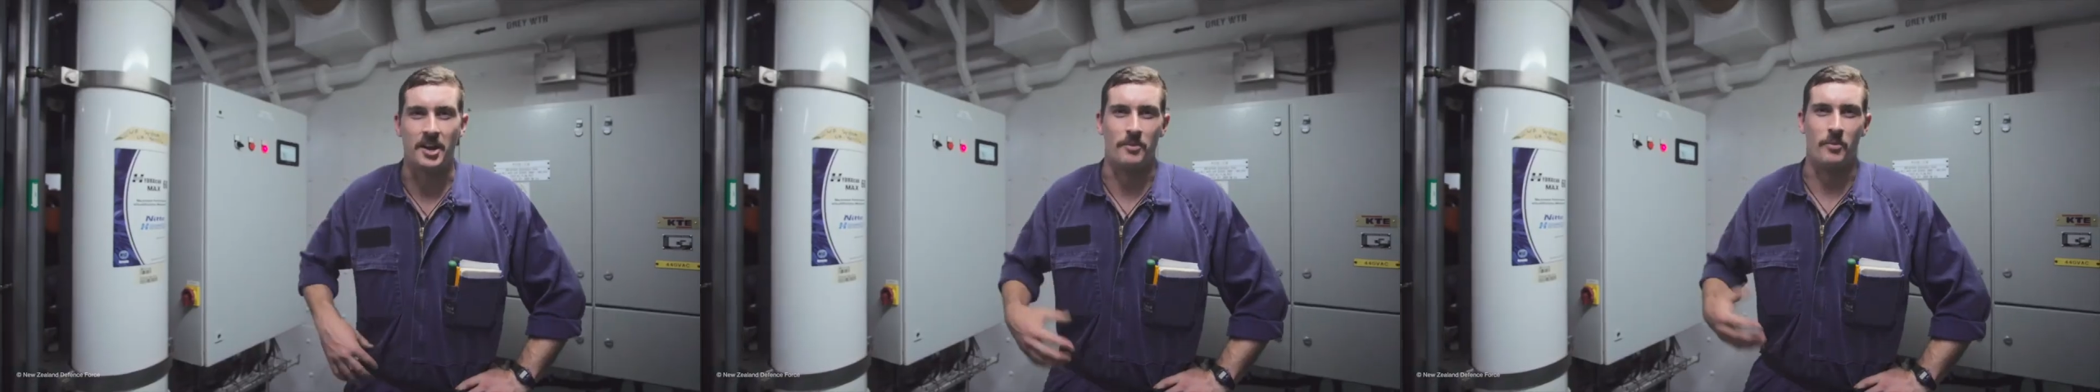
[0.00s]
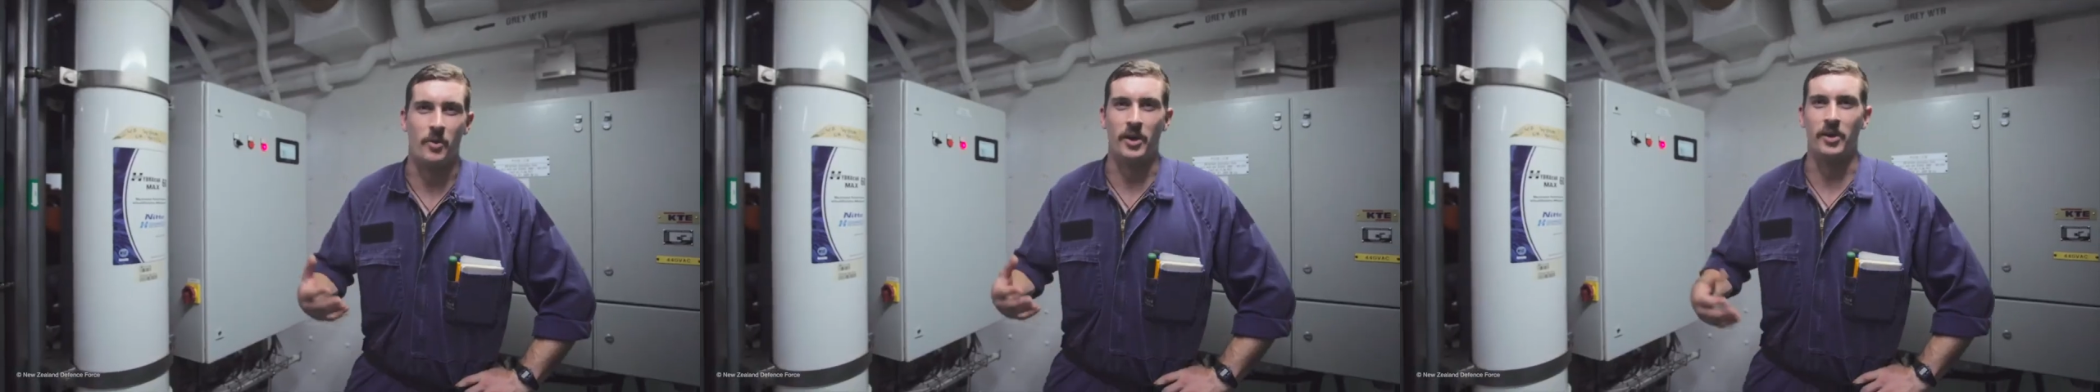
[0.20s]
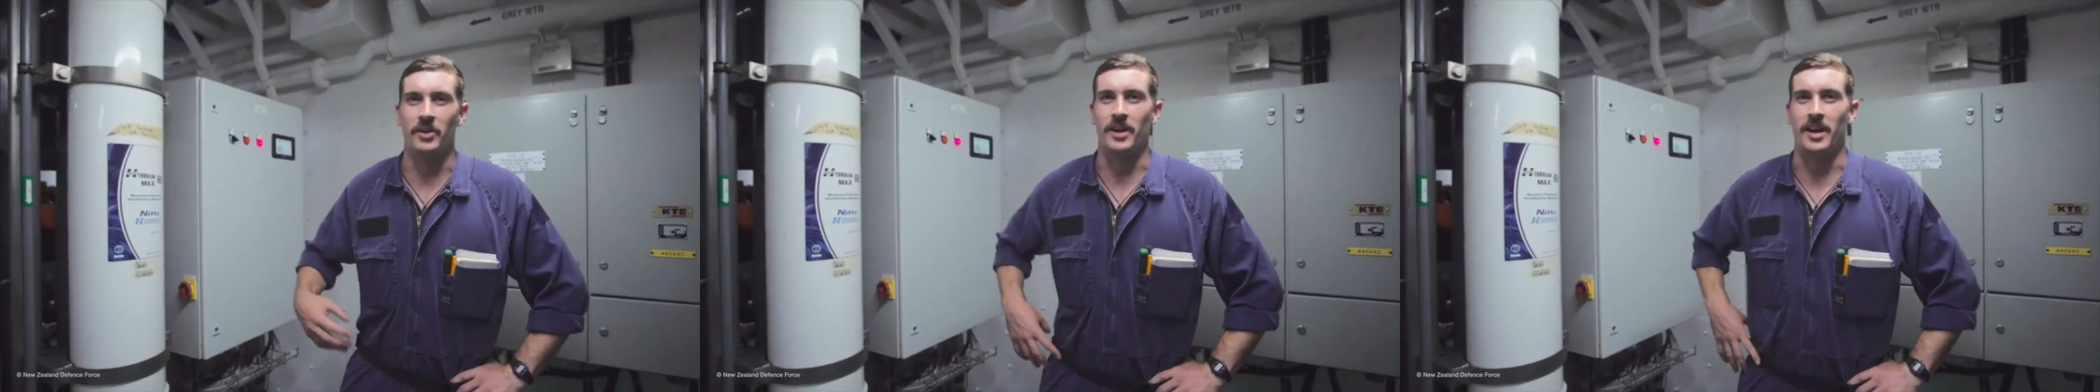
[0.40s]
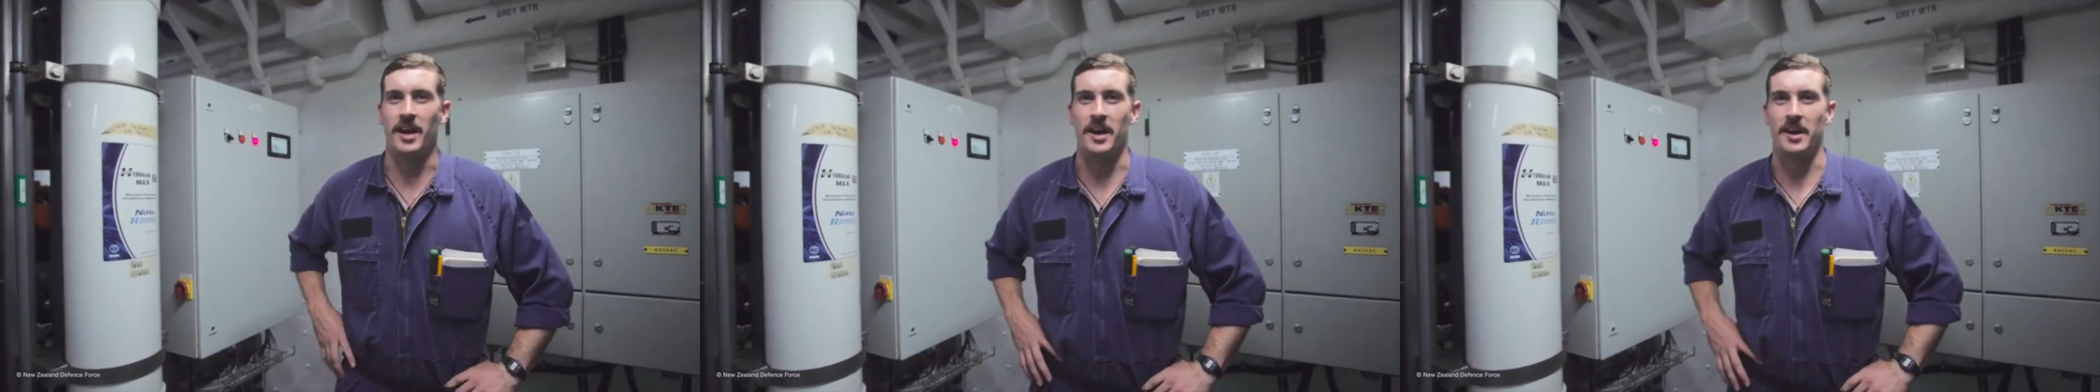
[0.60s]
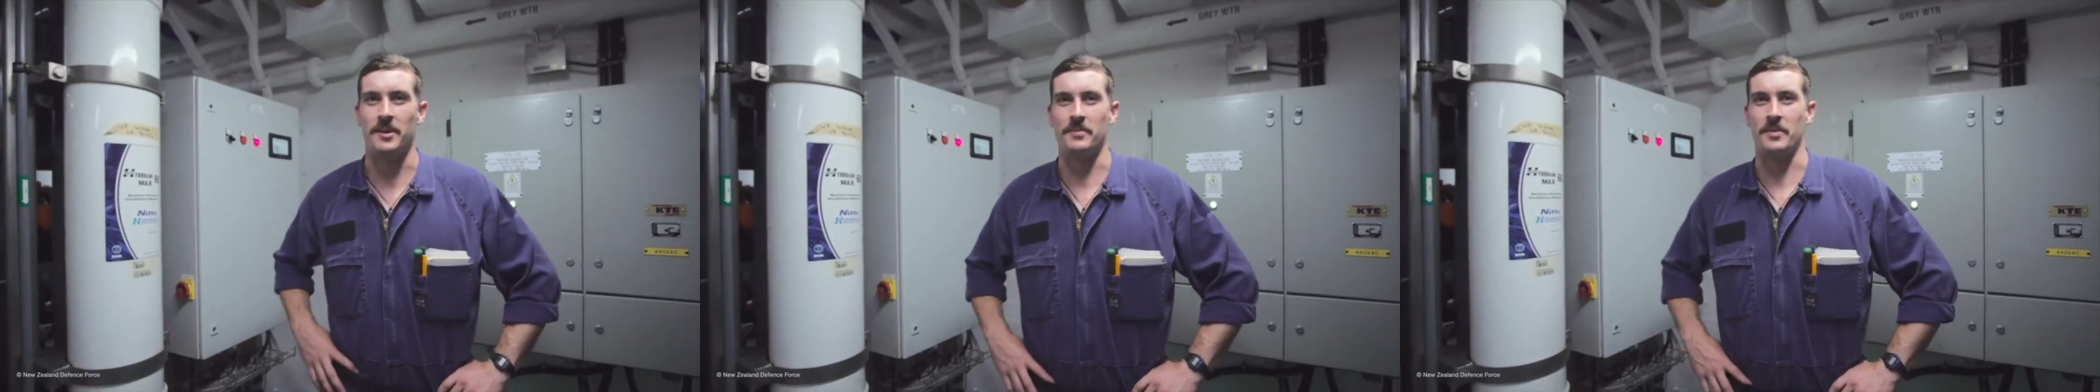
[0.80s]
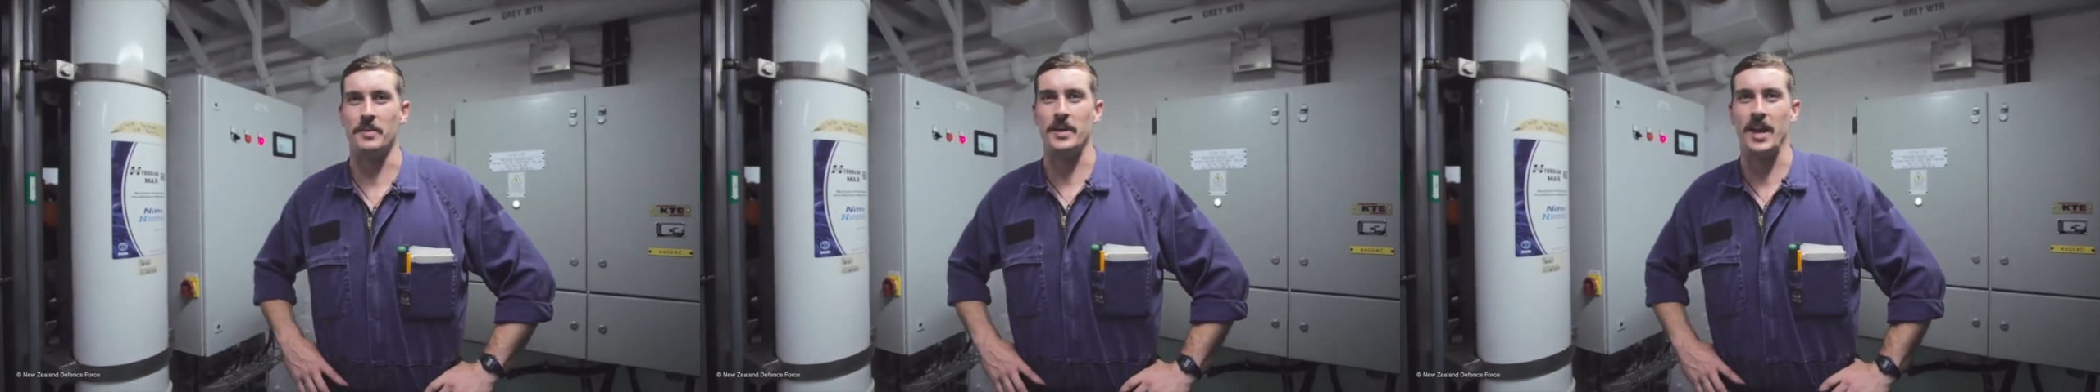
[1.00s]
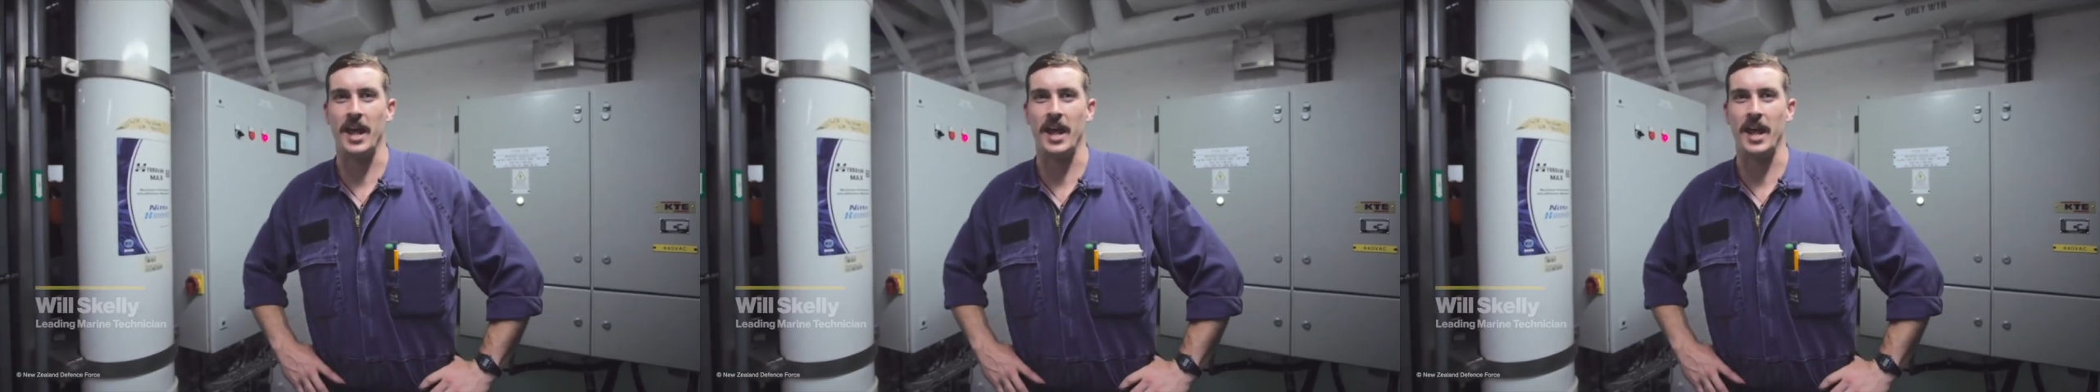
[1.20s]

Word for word: I'm Will. Um, I'm